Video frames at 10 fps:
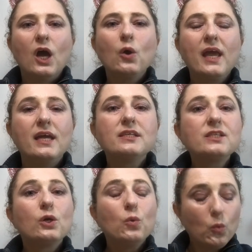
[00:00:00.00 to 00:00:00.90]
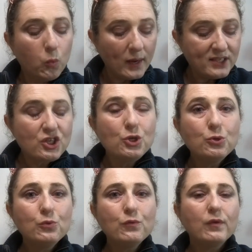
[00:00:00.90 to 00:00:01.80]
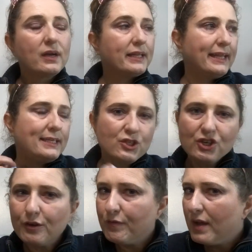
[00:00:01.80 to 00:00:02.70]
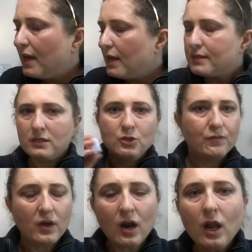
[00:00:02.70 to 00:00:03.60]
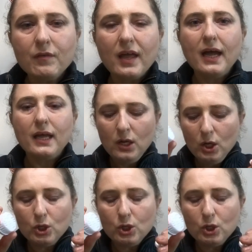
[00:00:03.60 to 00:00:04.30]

Okay, so once you've cleansed your face and you've done all of that,